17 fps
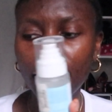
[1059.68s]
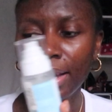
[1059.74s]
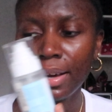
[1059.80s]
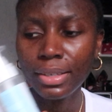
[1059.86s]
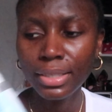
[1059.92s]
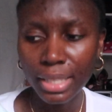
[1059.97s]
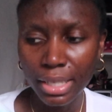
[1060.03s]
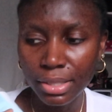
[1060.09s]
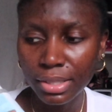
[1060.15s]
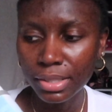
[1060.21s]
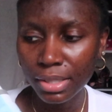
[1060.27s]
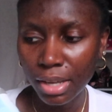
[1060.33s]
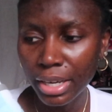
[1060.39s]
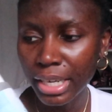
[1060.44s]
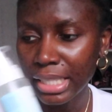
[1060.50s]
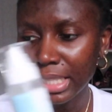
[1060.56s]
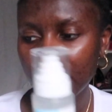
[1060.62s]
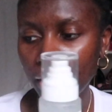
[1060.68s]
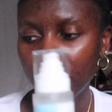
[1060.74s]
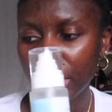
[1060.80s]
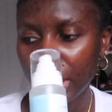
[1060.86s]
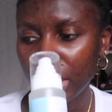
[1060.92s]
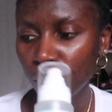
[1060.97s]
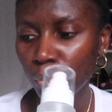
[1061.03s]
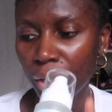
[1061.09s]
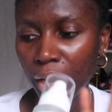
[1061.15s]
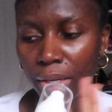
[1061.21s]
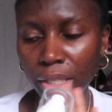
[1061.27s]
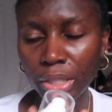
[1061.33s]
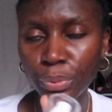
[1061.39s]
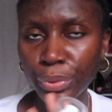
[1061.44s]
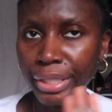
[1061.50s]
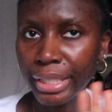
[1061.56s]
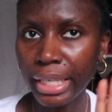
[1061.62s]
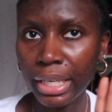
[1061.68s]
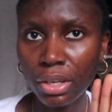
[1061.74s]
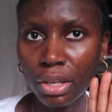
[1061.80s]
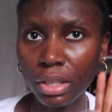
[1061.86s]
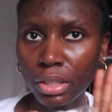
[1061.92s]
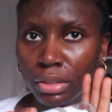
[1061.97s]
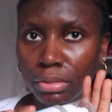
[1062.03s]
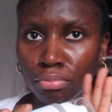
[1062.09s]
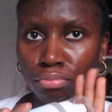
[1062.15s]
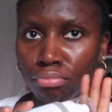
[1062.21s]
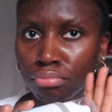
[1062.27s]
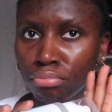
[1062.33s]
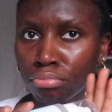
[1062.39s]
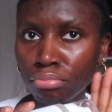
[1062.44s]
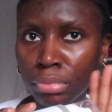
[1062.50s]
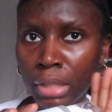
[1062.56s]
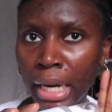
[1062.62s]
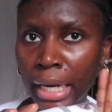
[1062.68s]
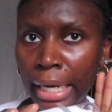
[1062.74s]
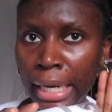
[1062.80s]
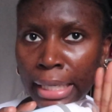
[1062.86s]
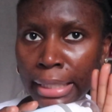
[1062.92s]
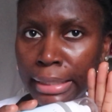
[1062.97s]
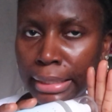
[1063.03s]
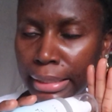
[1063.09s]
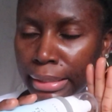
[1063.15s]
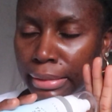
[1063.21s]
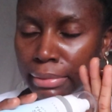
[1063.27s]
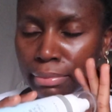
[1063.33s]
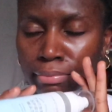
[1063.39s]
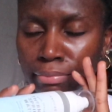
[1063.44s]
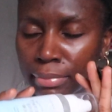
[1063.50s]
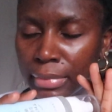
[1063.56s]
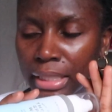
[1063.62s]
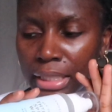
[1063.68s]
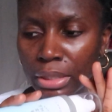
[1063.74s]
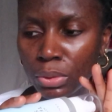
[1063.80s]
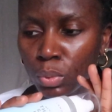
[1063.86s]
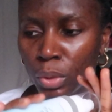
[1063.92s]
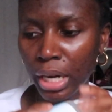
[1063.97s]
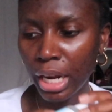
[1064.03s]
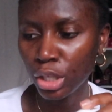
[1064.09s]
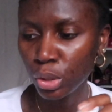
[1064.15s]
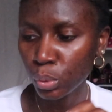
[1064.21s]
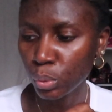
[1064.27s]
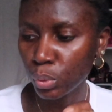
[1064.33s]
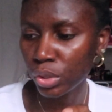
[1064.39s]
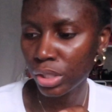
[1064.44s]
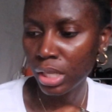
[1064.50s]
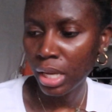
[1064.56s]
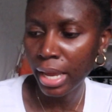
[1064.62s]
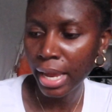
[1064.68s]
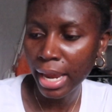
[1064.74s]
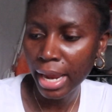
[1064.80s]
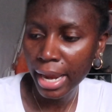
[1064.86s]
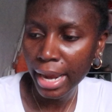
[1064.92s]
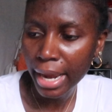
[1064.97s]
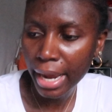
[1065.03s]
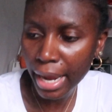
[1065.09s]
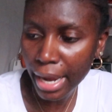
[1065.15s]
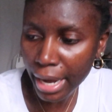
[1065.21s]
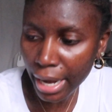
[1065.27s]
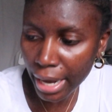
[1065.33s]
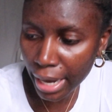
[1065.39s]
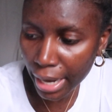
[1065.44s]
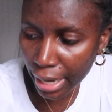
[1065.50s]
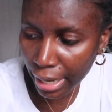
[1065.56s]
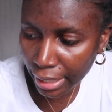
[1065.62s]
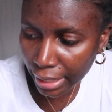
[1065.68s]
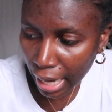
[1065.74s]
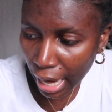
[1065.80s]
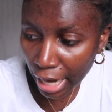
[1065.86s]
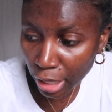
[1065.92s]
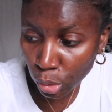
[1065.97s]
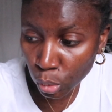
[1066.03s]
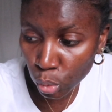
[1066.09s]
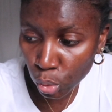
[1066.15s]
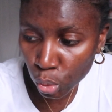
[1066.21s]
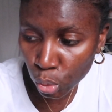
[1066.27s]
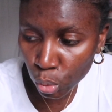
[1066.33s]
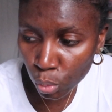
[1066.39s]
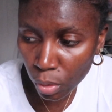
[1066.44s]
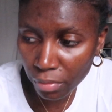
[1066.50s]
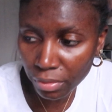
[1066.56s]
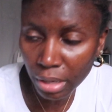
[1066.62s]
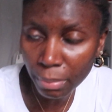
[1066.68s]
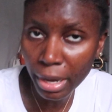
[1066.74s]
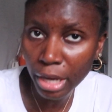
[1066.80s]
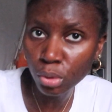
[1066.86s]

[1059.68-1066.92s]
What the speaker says: On this, honestly, on days when I really I can't deal, this is what I use. And I used two of them.